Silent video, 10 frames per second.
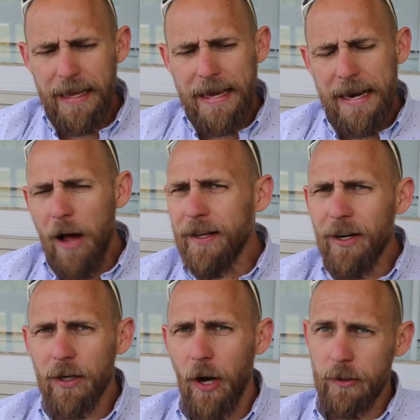And I'll
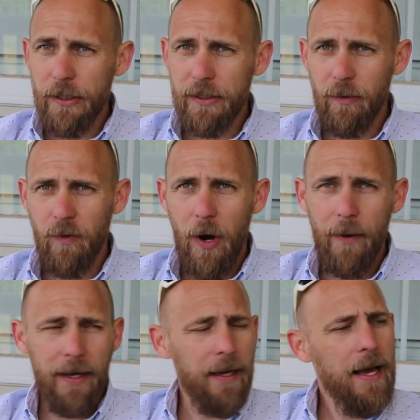hear coaches in
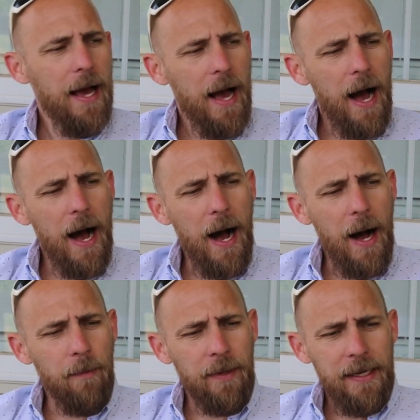rowing
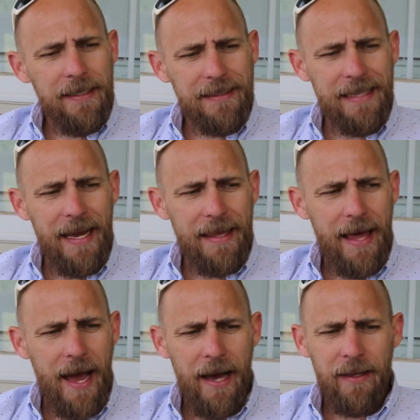say
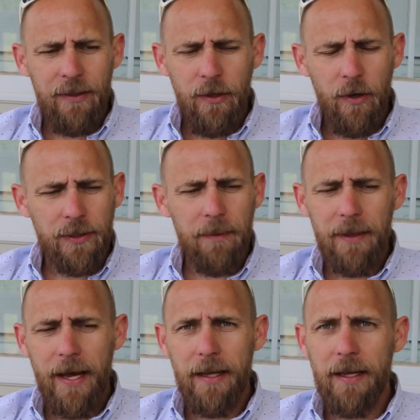that, you know,
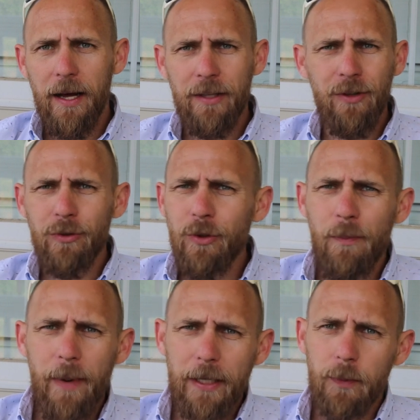something like, don't do
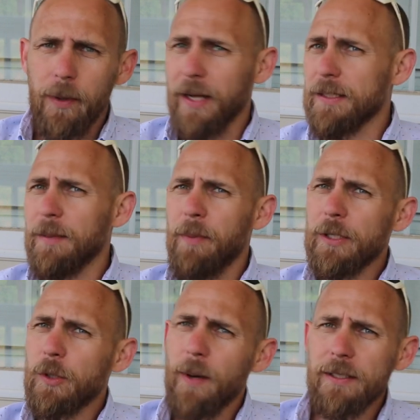the bench press. The
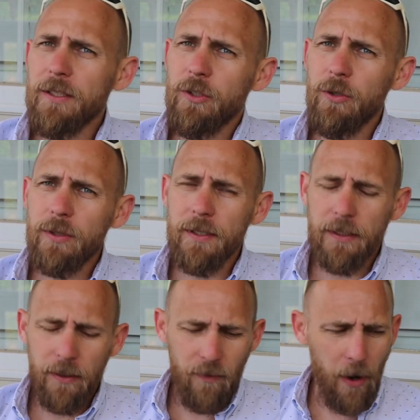bench press is
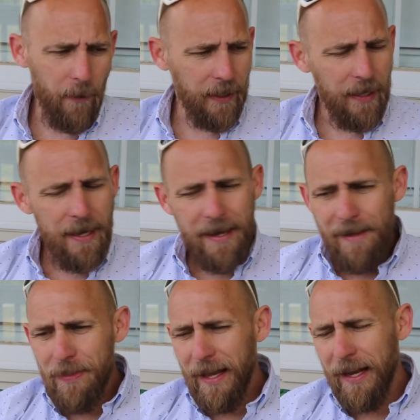useless in rowing.
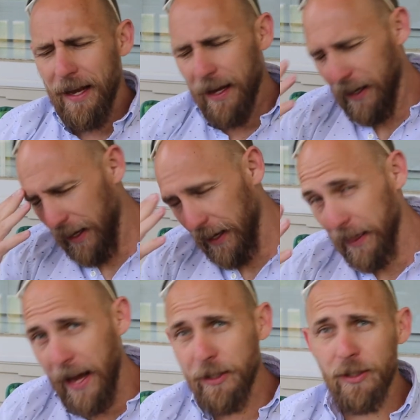
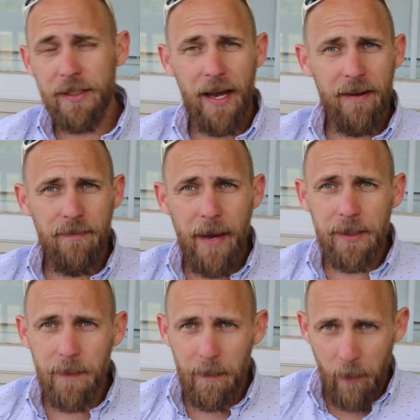And that just kind of
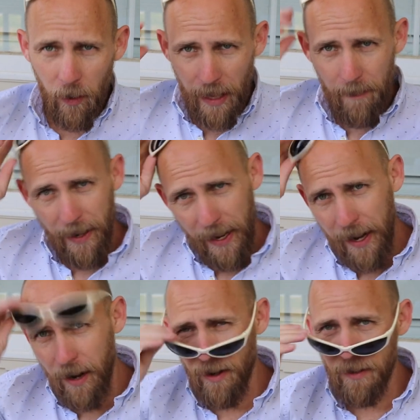makes me pull out my
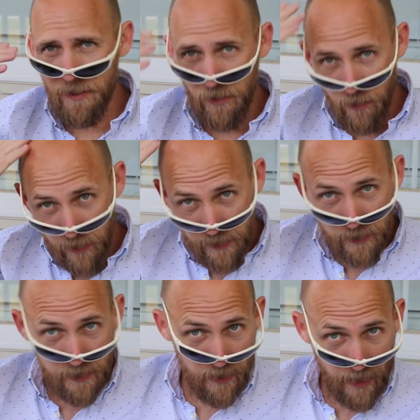hair. And so you can
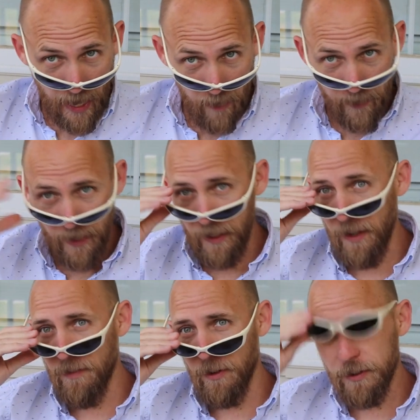see how many
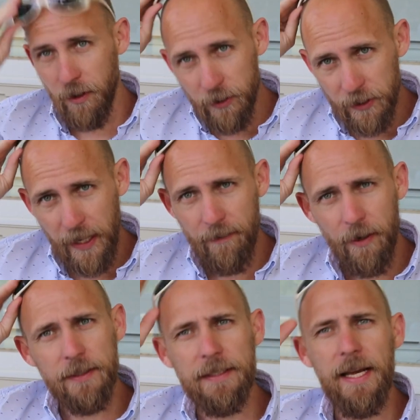of those coaches I've
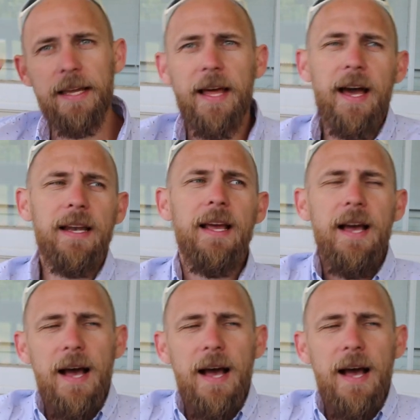heard say that.